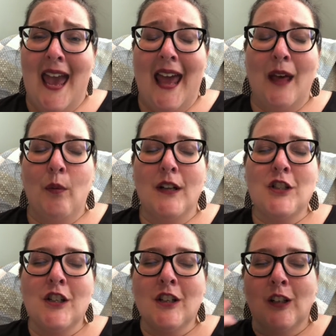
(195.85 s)
and I want
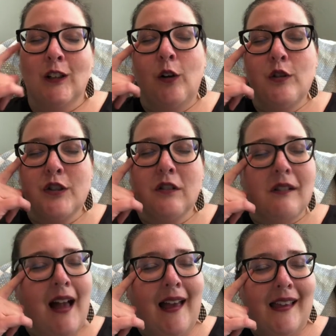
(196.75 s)
you to close your
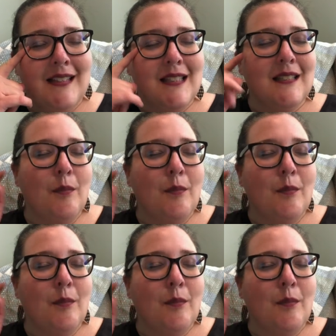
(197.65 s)
eyes,